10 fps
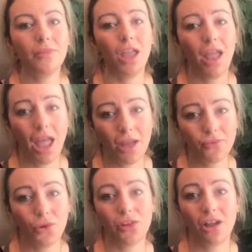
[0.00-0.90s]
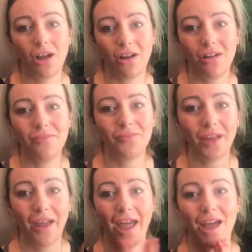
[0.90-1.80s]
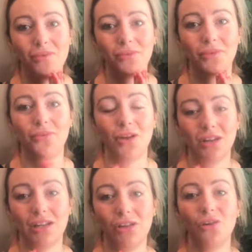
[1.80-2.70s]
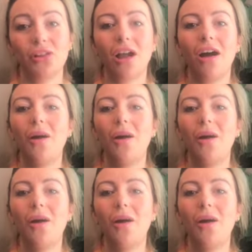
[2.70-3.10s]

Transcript: I have got the car. I have finally got the car,